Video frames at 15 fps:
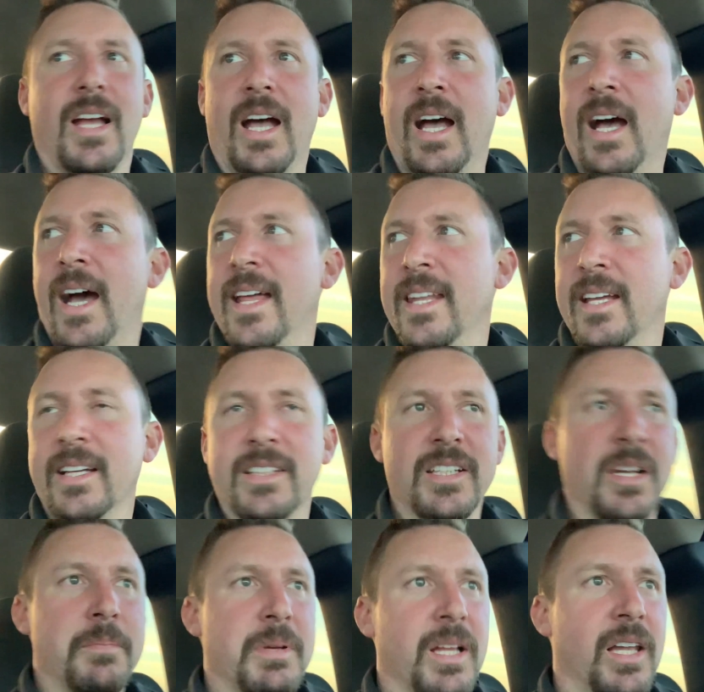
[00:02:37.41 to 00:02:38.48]
I think it's going
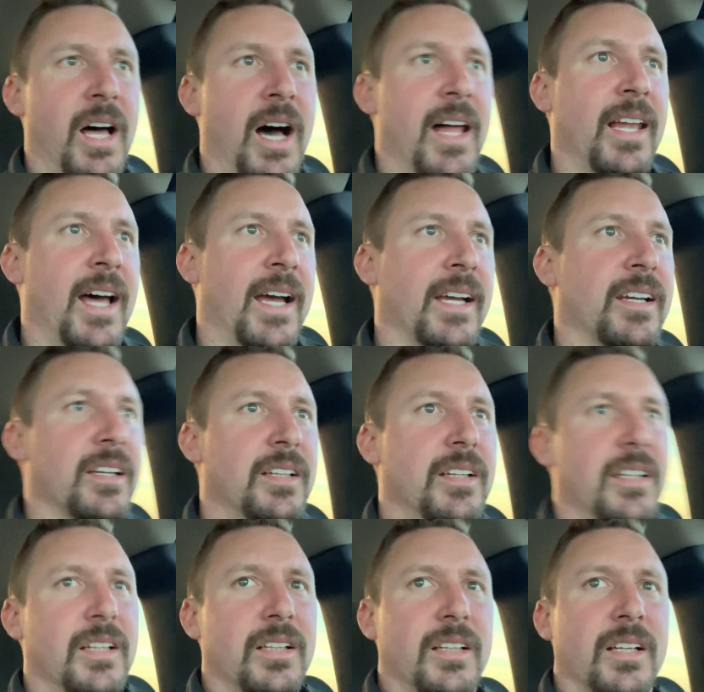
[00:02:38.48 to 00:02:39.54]
to be a lot like,
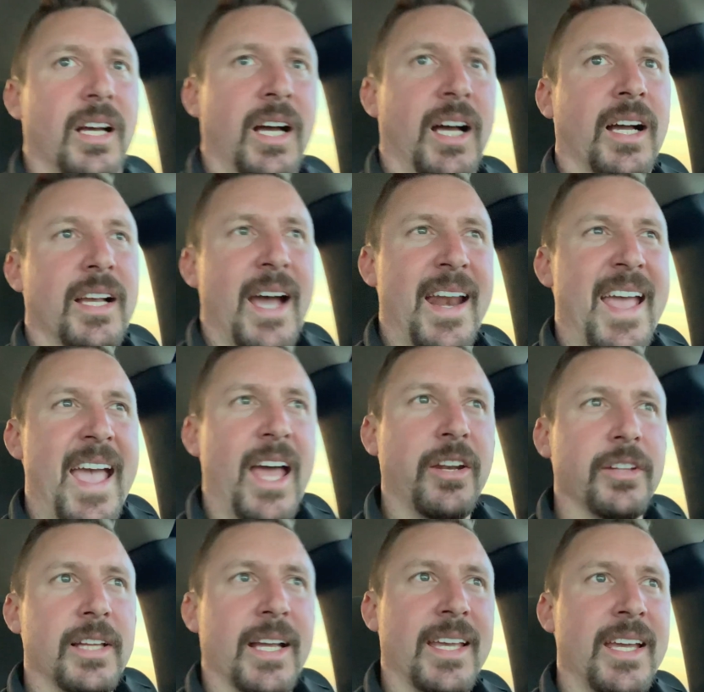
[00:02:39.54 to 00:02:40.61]
kind of
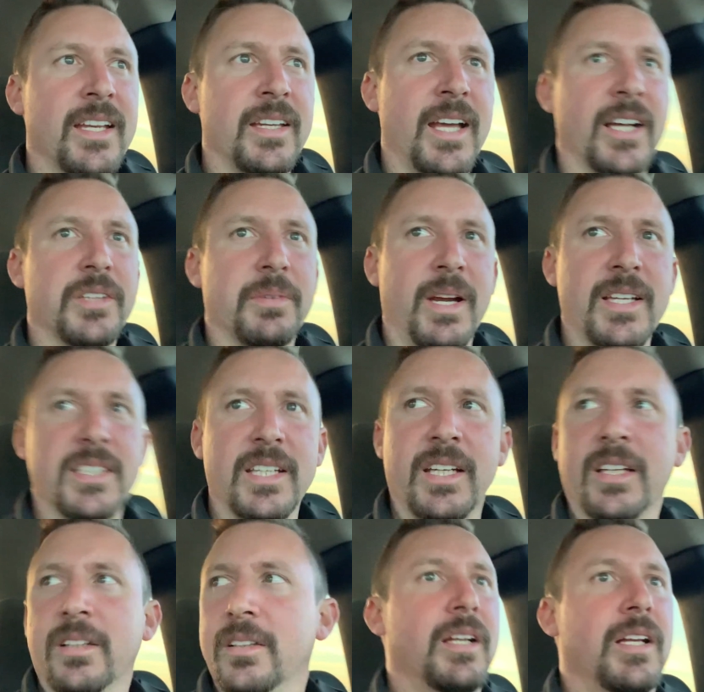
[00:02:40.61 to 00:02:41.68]
handled like index
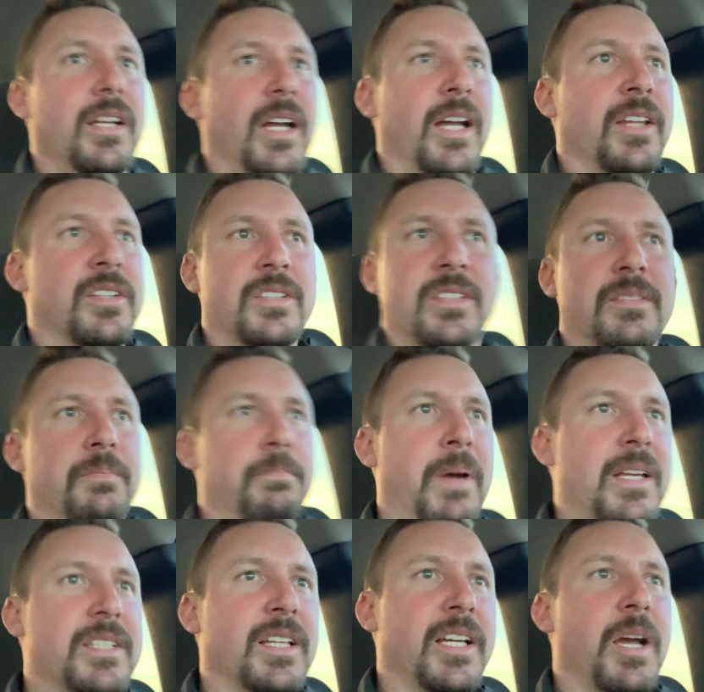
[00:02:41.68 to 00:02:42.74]
racing. It's
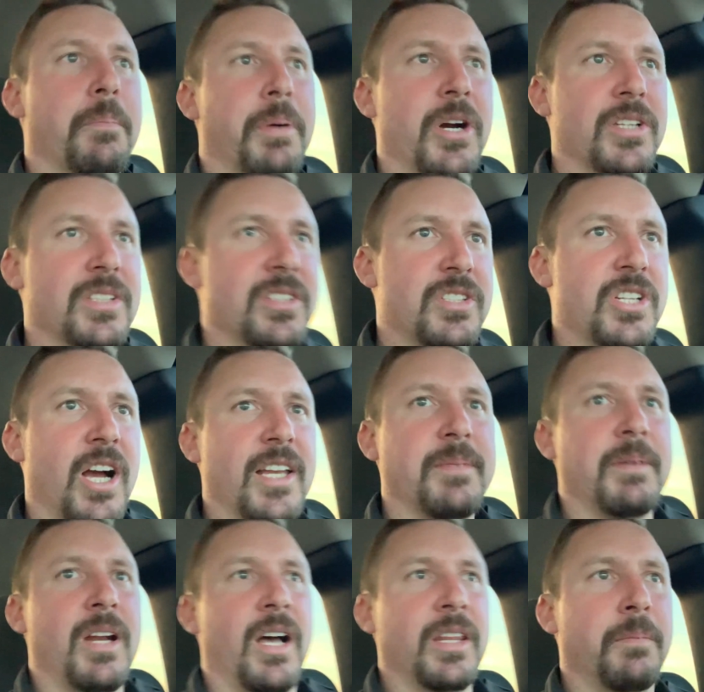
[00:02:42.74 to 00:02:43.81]
basically a person's
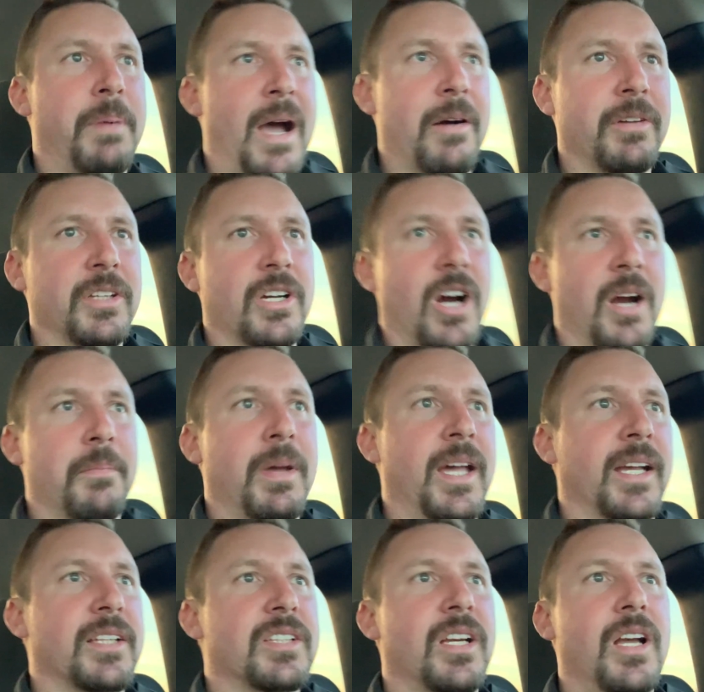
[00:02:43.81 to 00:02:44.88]
judgment on the power the car
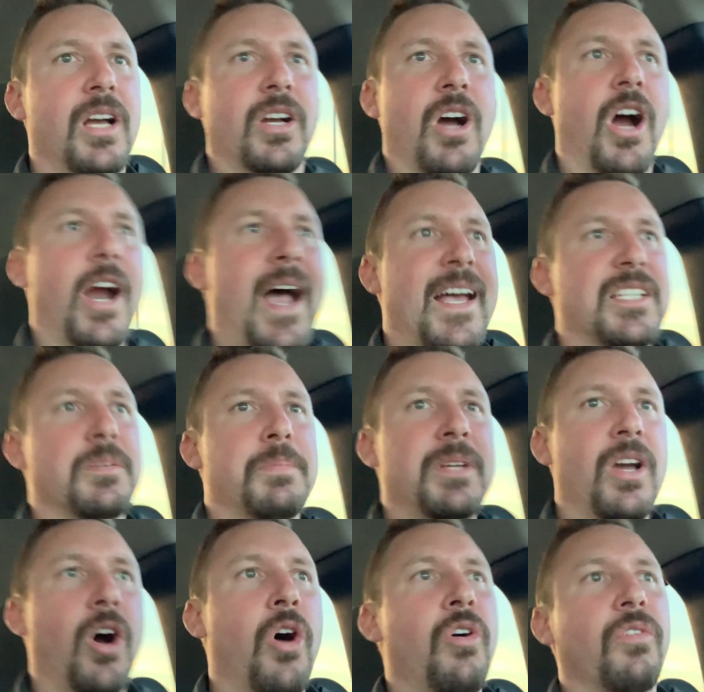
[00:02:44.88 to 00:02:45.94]
makes. Car has to be
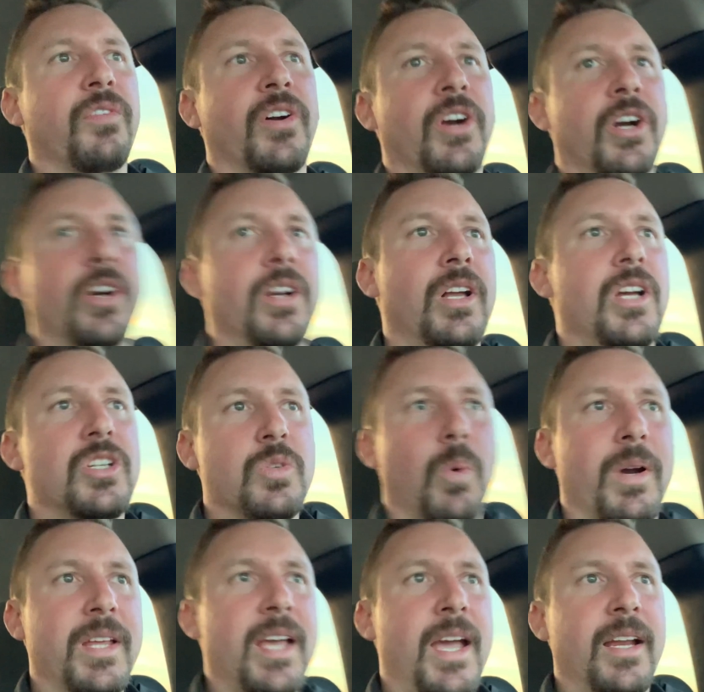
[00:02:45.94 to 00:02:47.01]
over
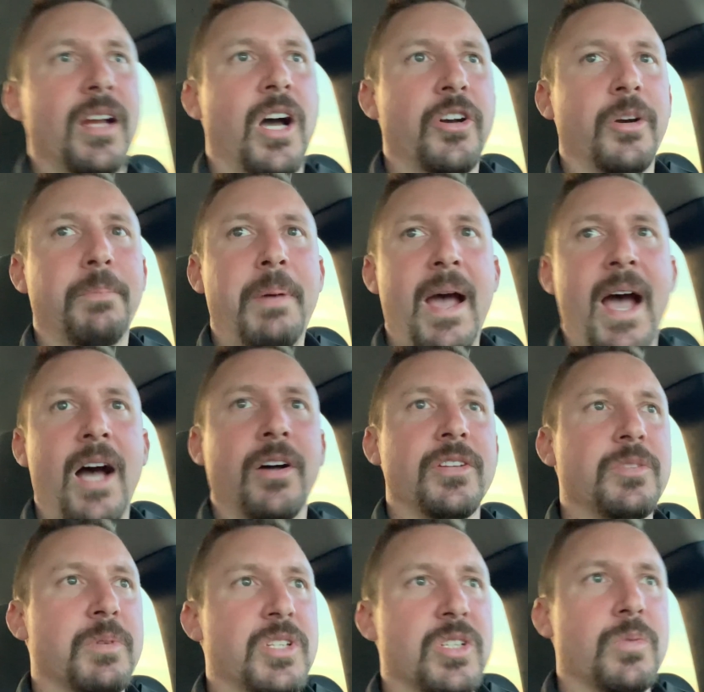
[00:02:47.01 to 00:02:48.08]
2,800 pounds,
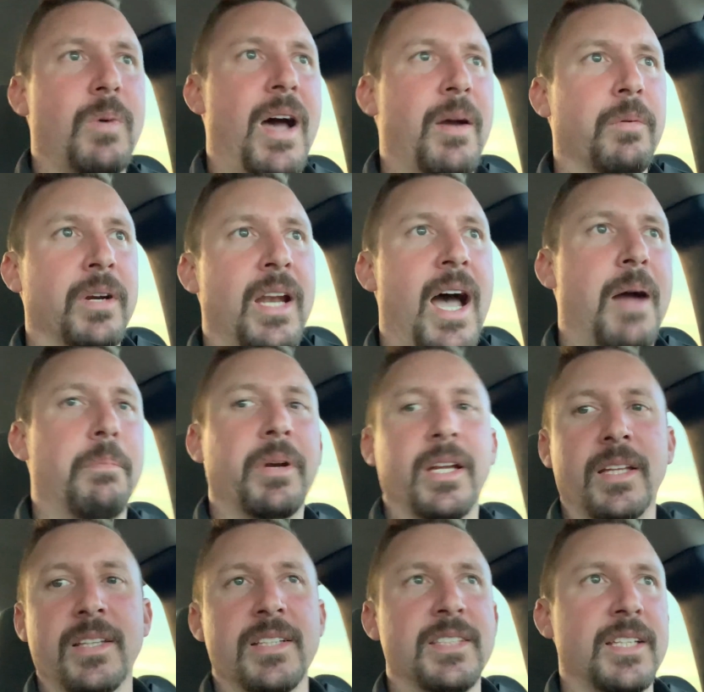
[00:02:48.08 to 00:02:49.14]
which is why we're not
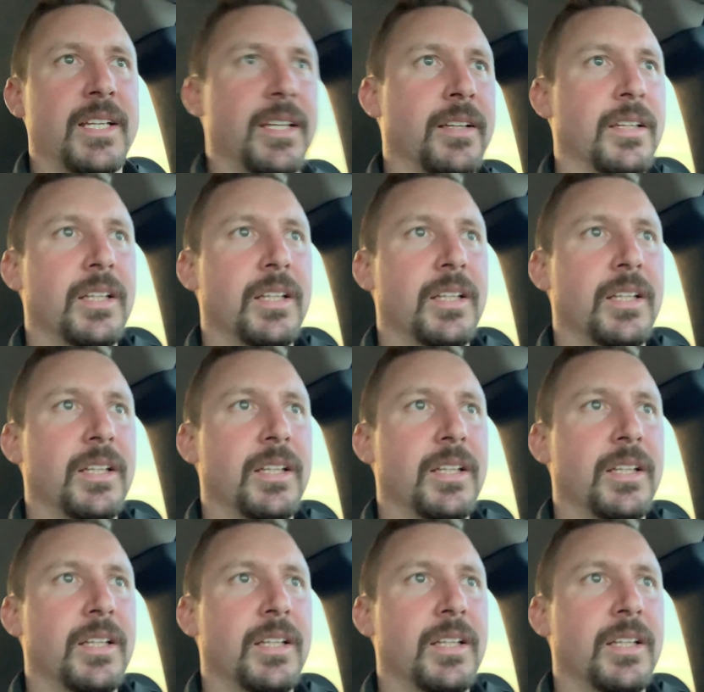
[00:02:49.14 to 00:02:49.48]
bringing the Z.